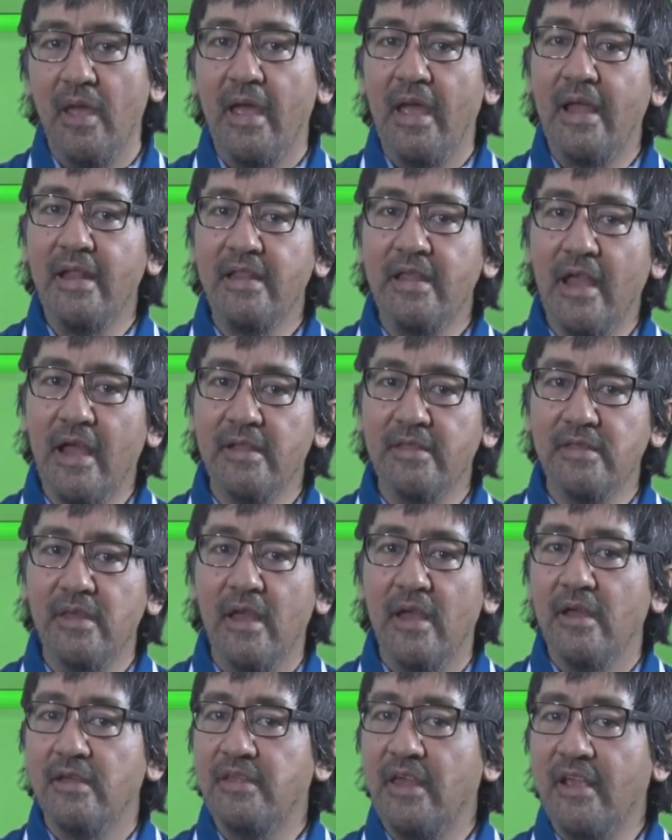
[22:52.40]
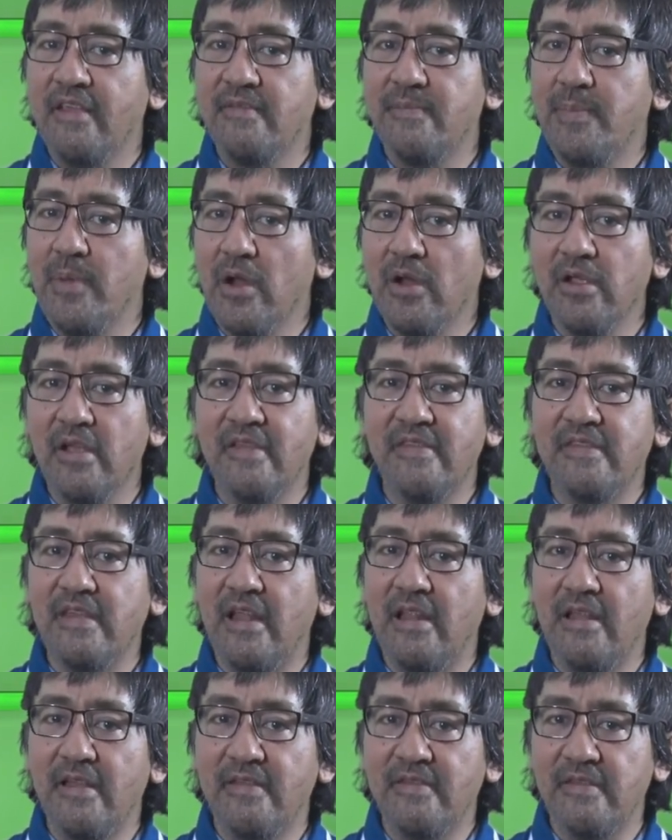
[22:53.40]
And yet, the experience
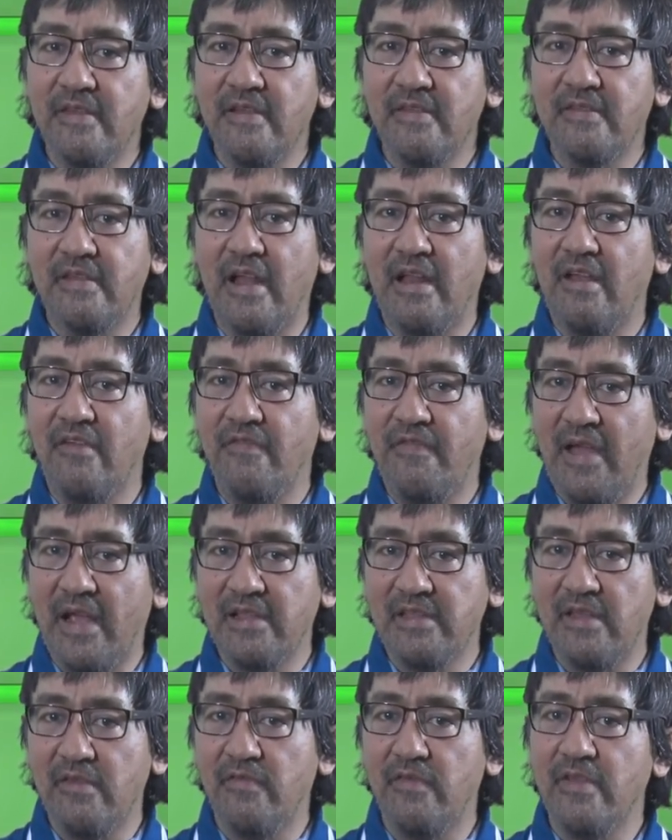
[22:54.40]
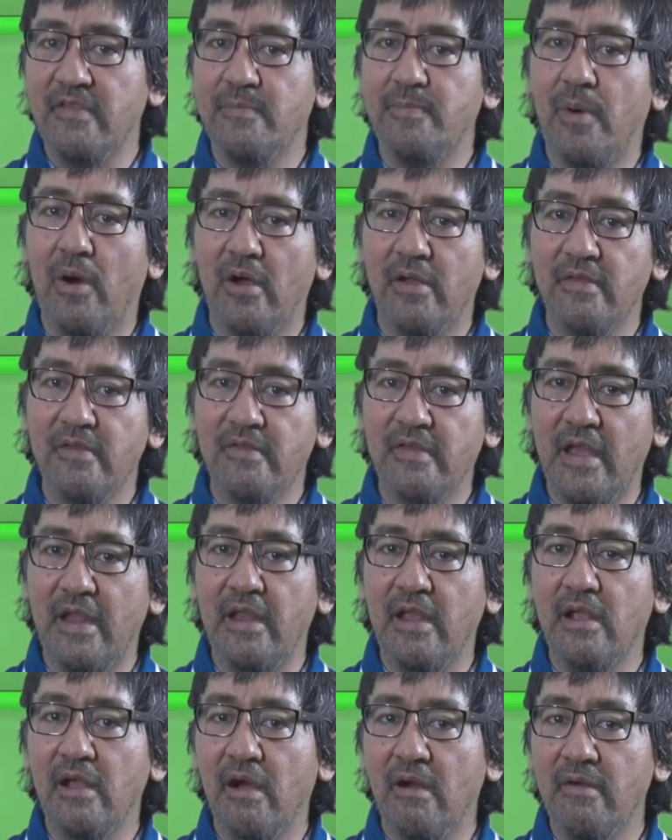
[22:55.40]
elicits an affective response and
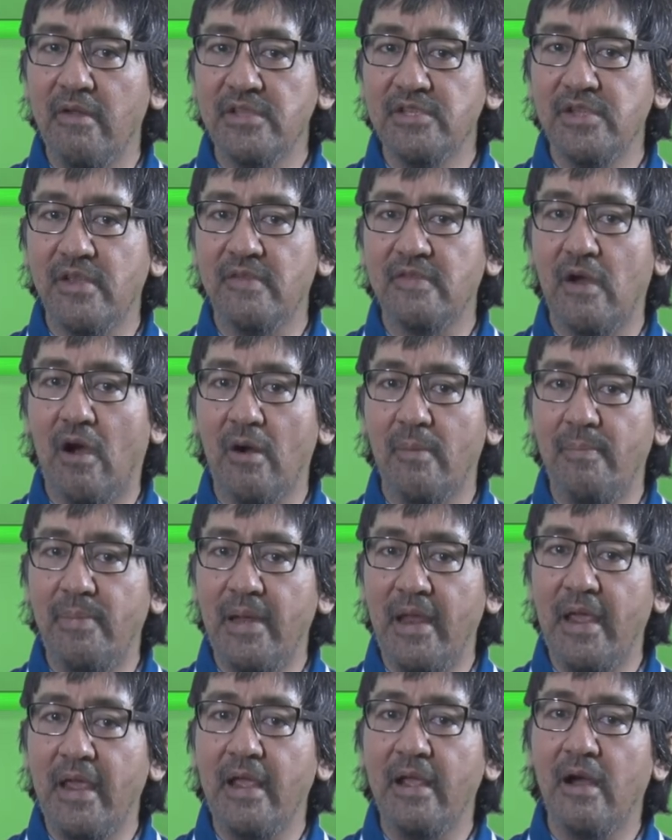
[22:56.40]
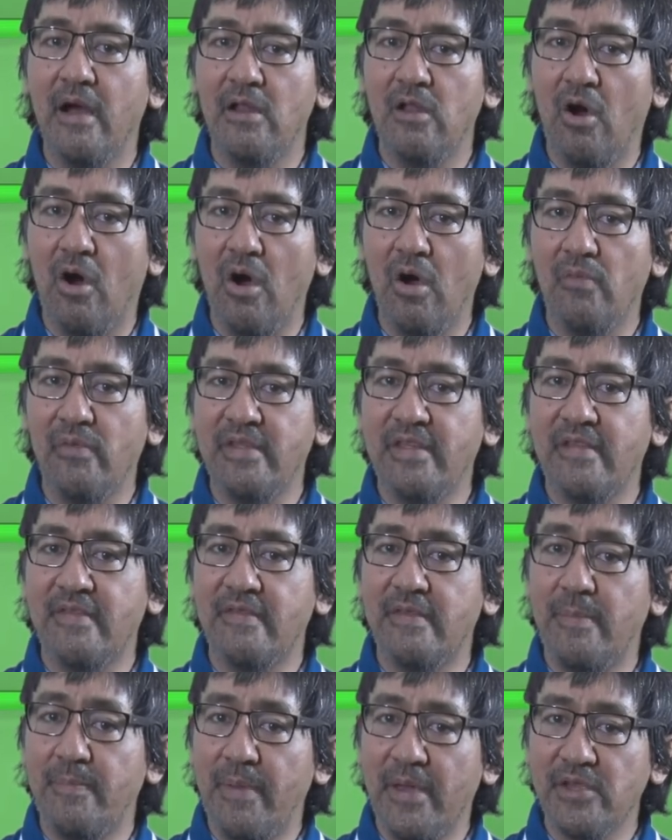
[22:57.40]
encourages our playing along with its
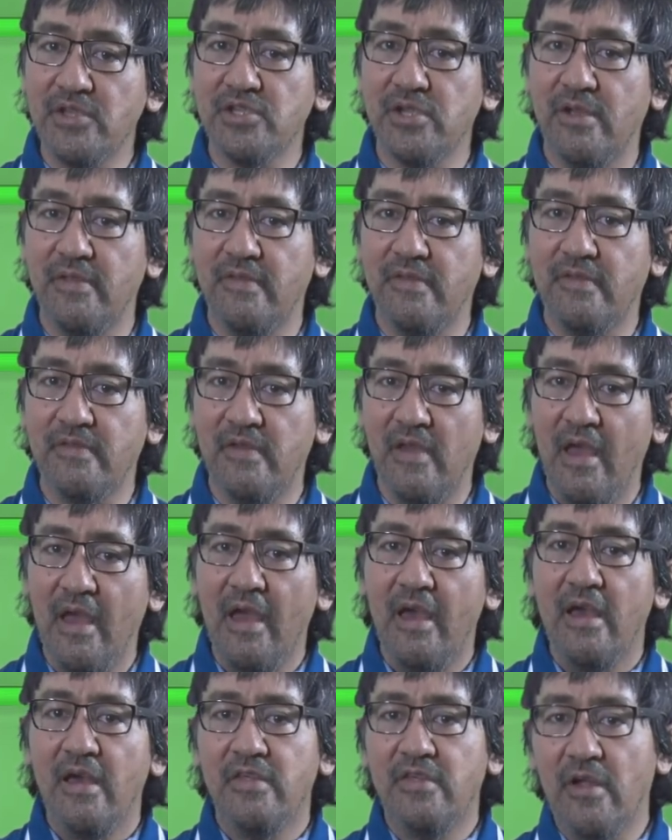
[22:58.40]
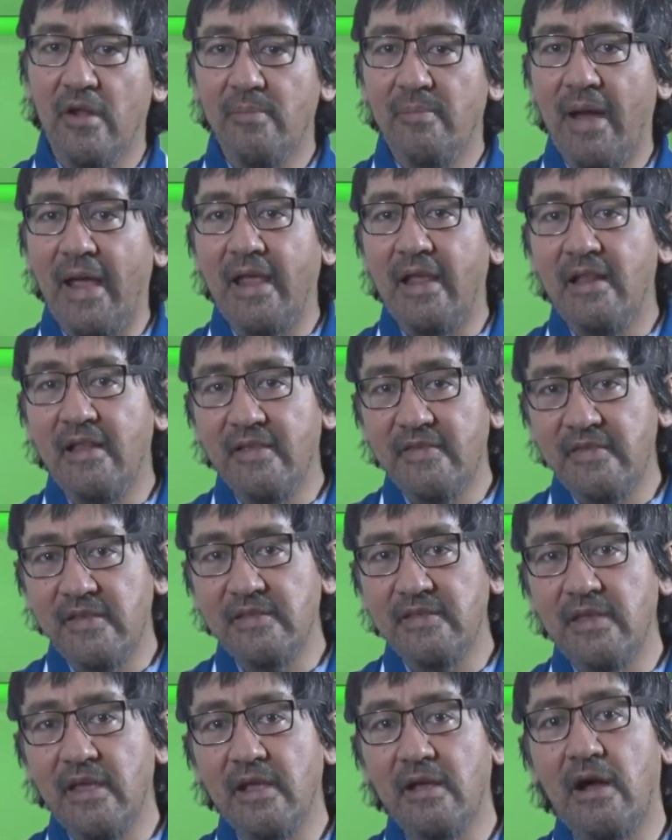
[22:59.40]
depictions, thereby
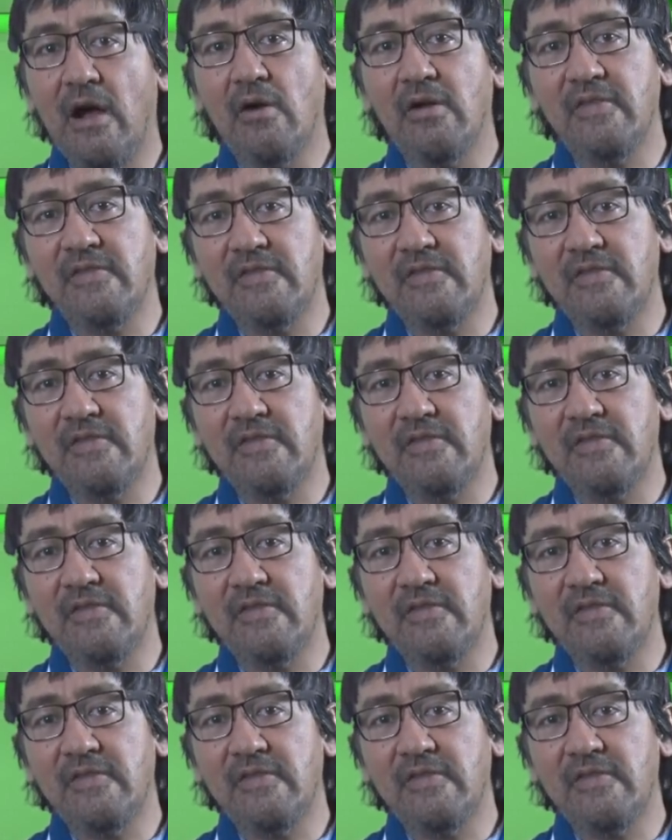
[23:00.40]
eliciting our